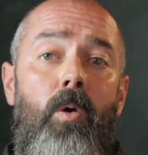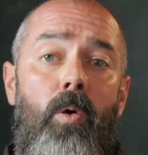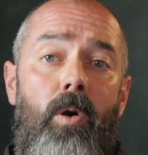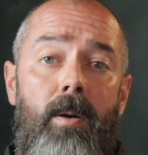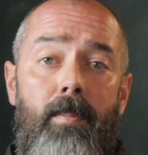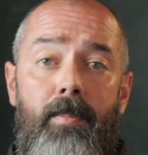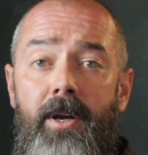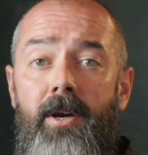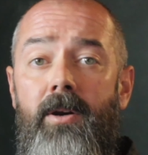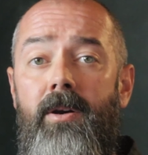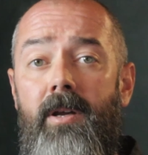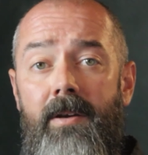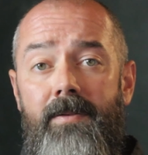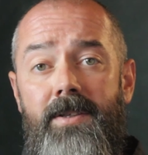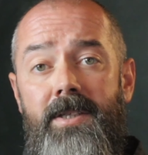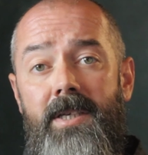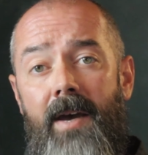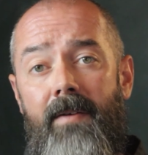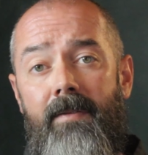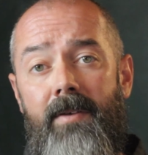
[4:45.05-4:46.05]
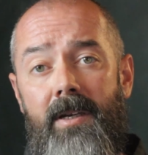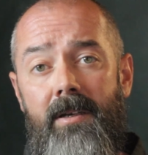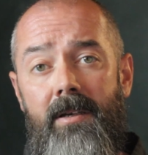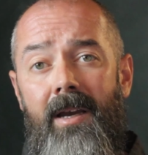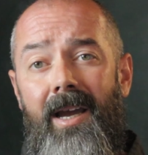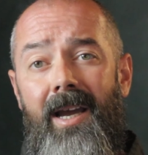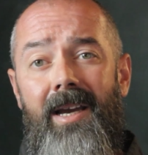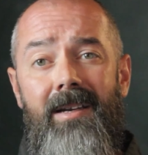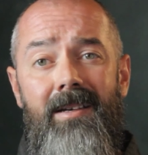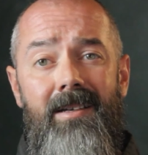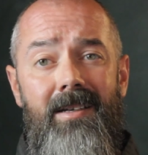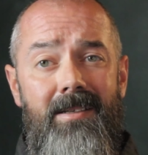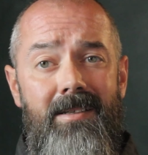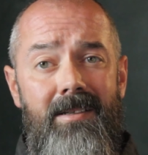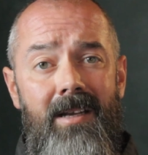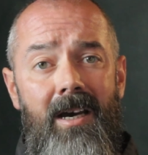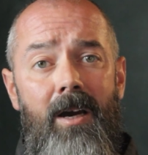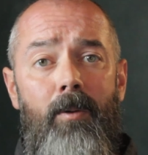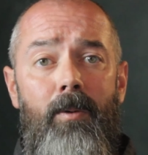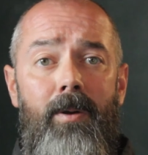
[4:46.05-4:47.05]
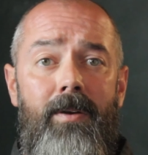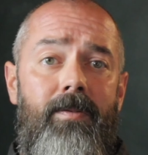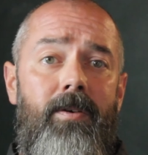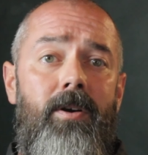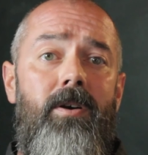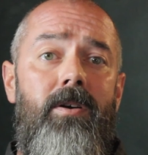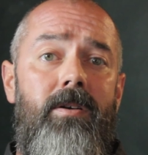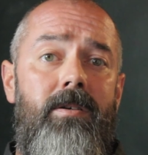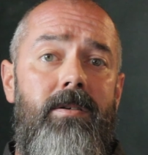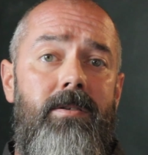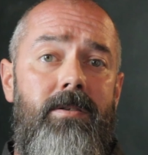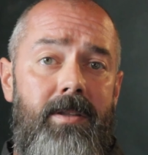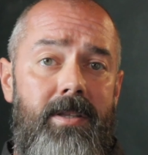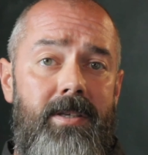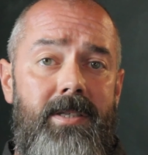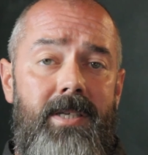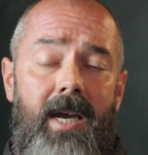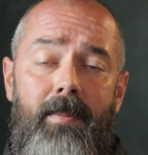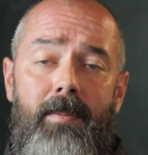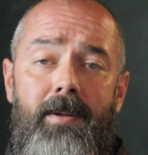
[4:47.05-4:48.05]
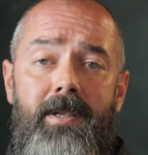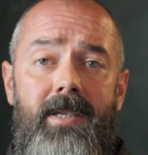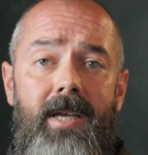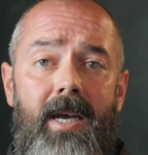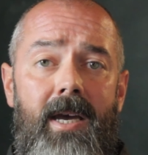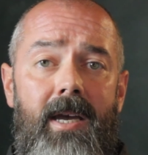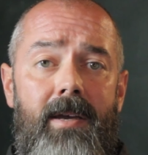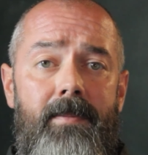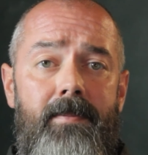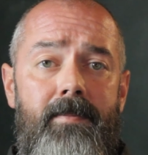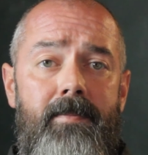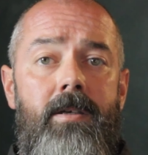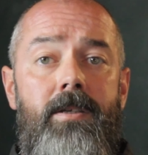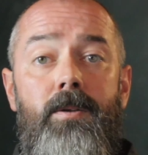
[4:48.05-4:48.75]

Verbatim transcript: or a period of seven and does not refer to the Sabbath day.